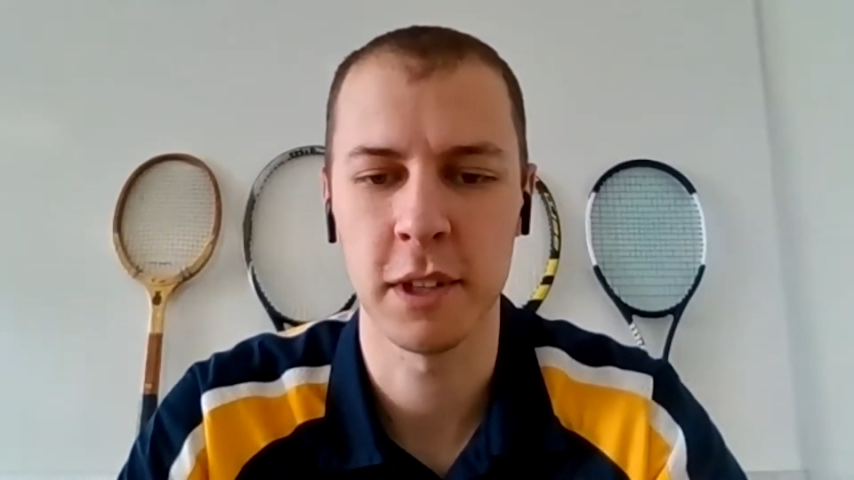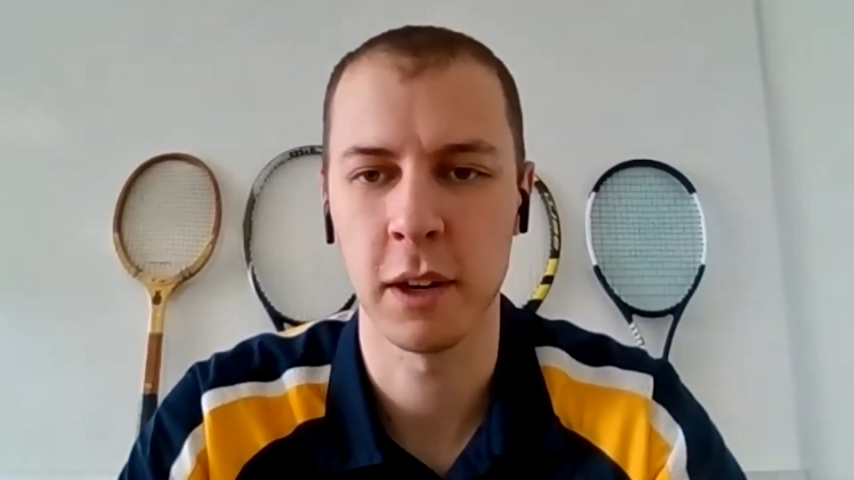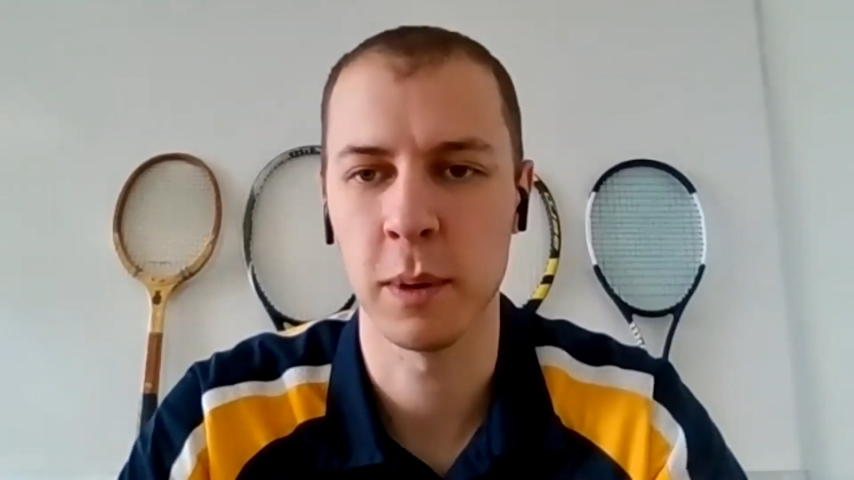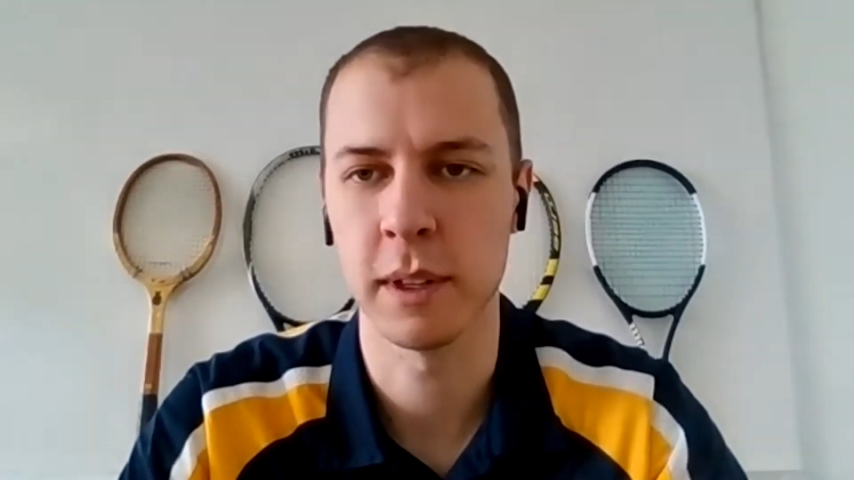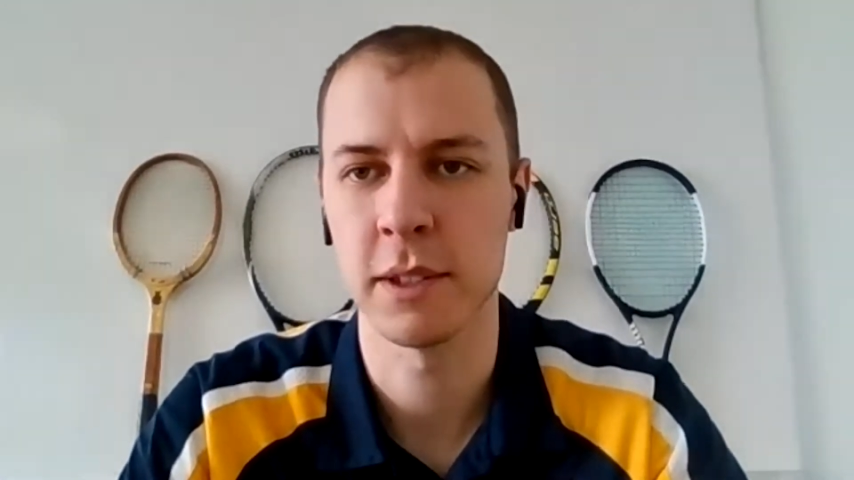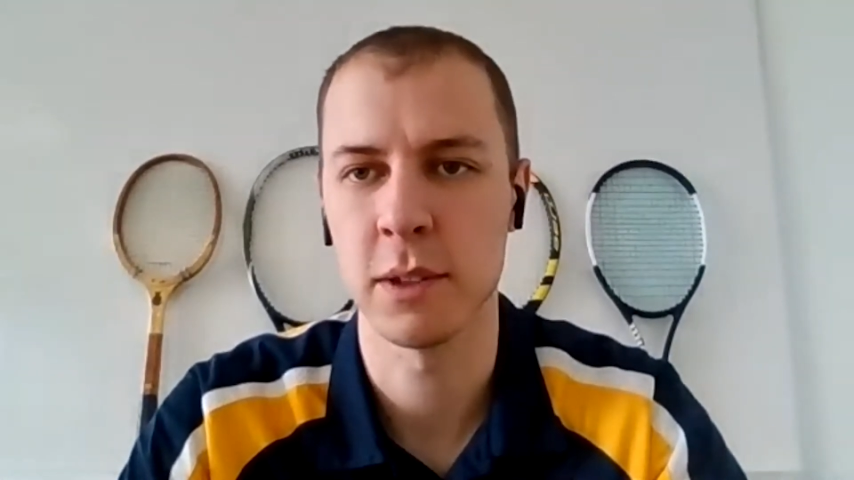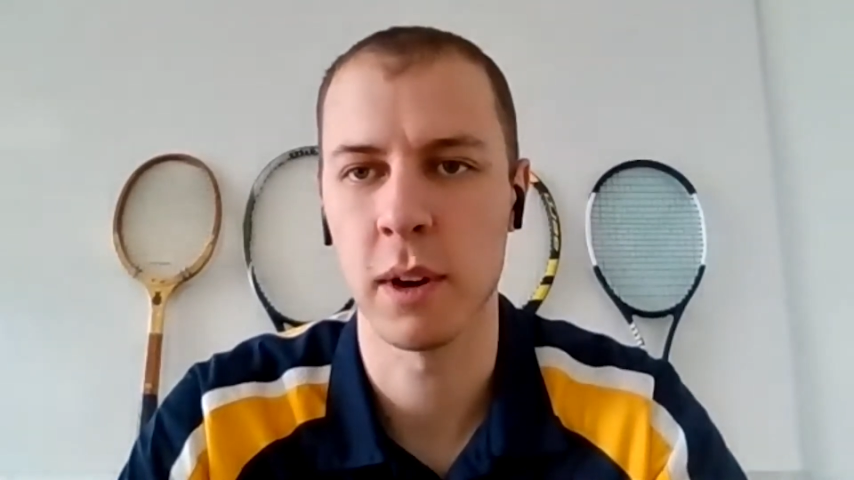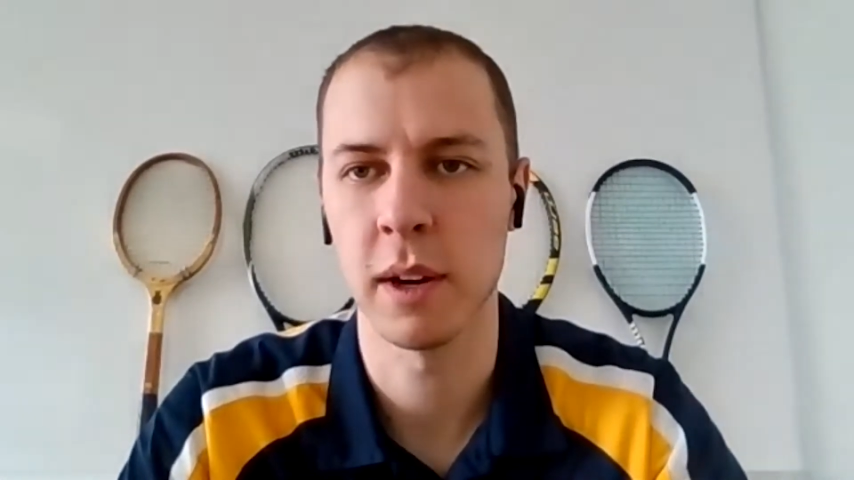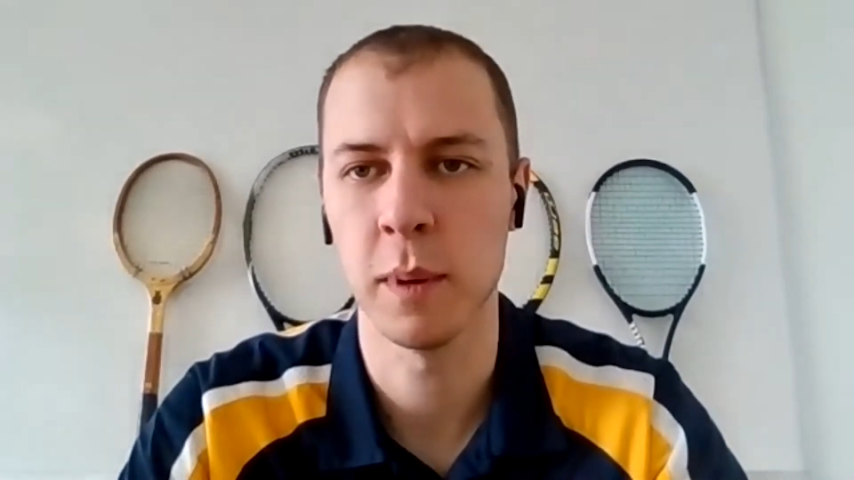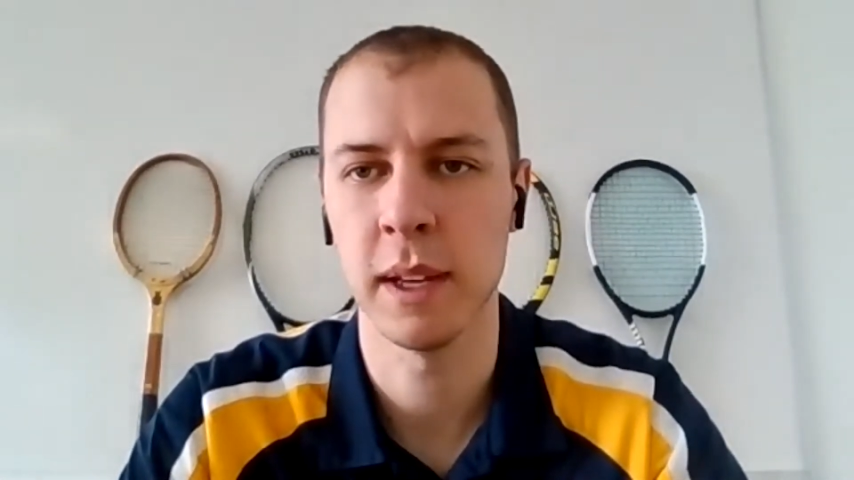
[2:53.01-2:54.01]
share a quick
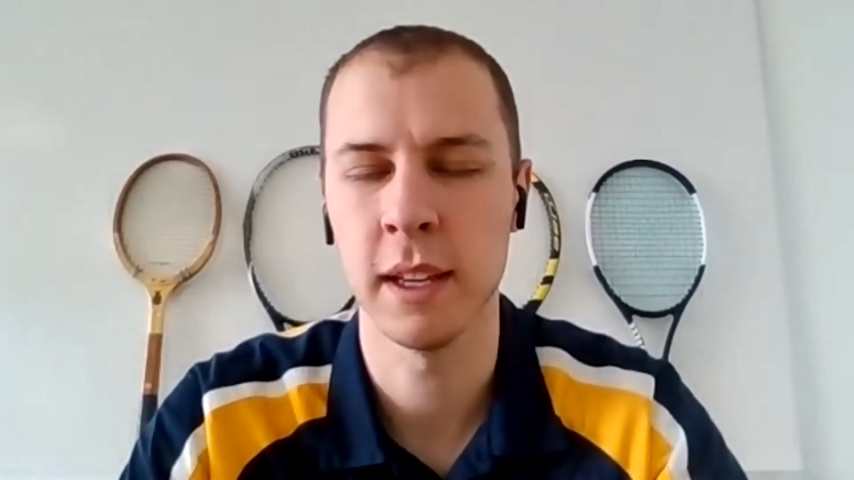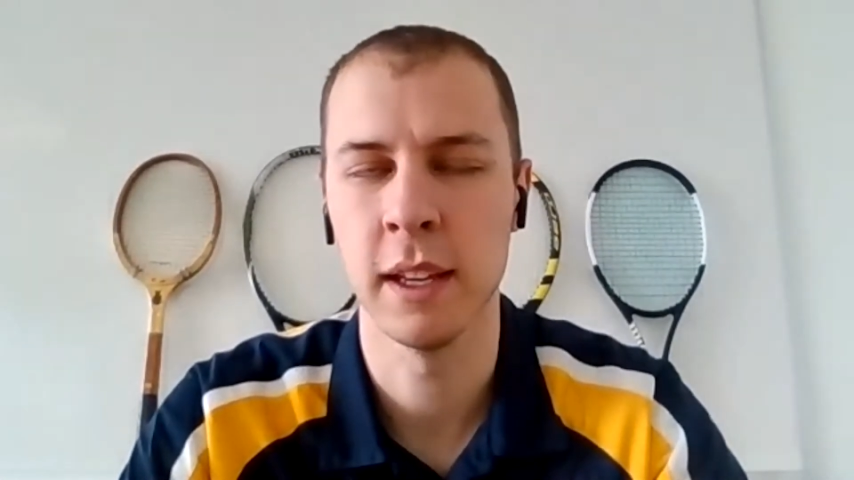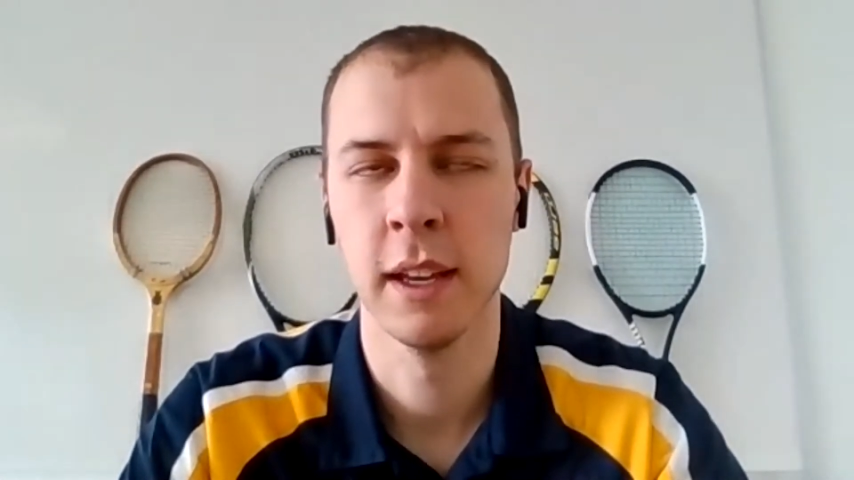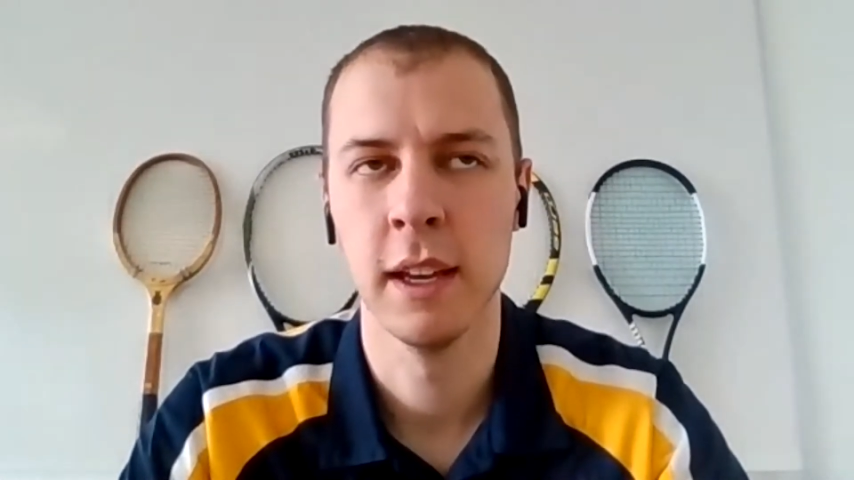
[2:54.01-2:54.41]
story.